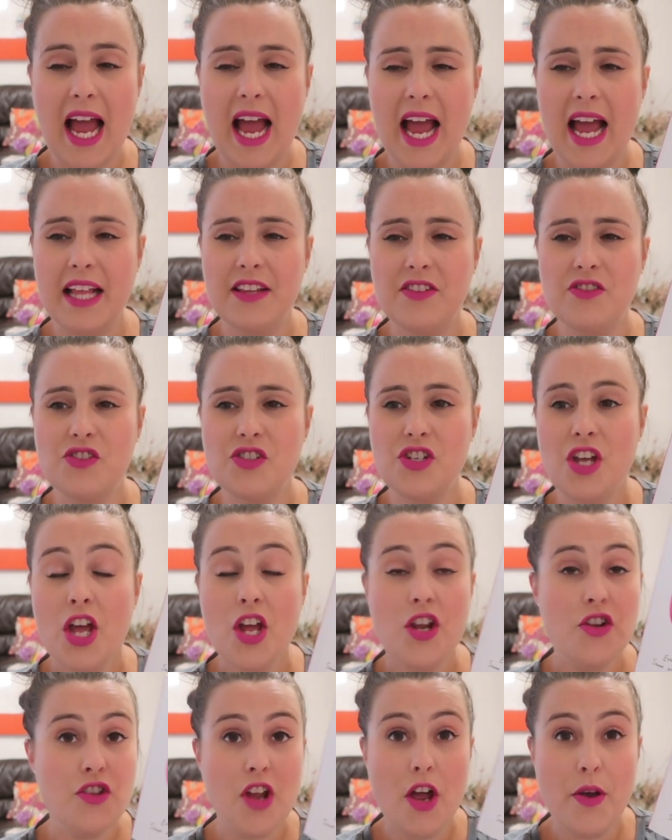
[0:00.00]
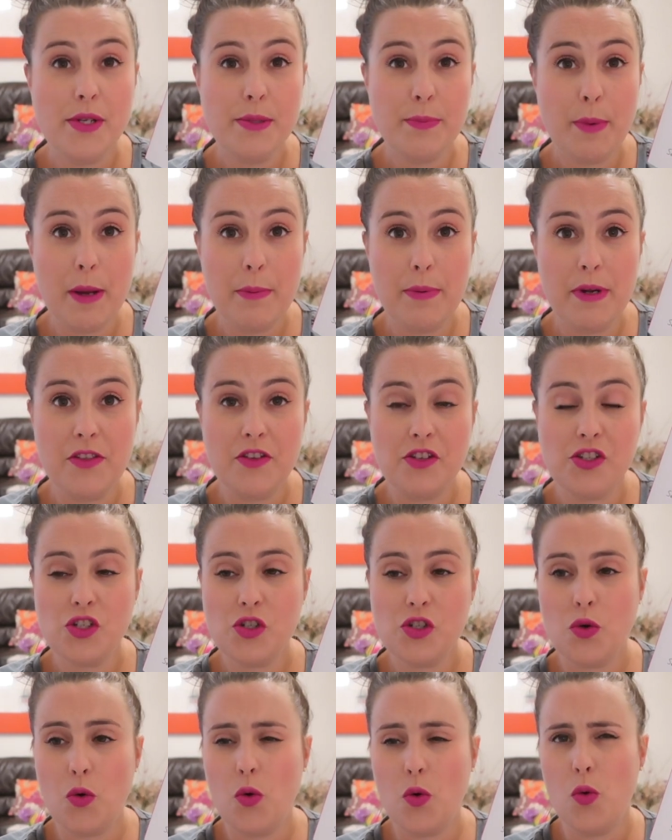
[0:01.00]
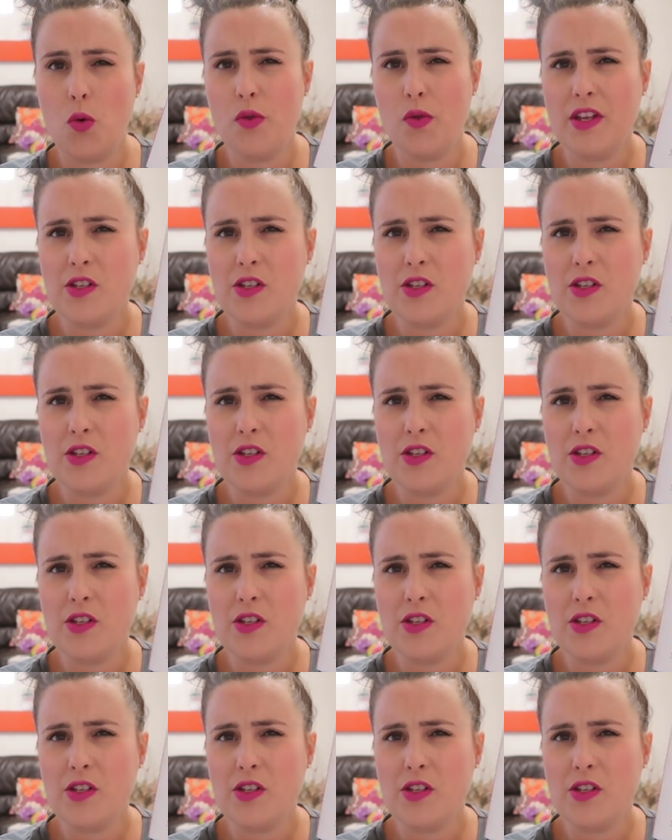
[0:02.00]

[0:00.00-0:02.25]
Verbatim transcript: and knows people in the school.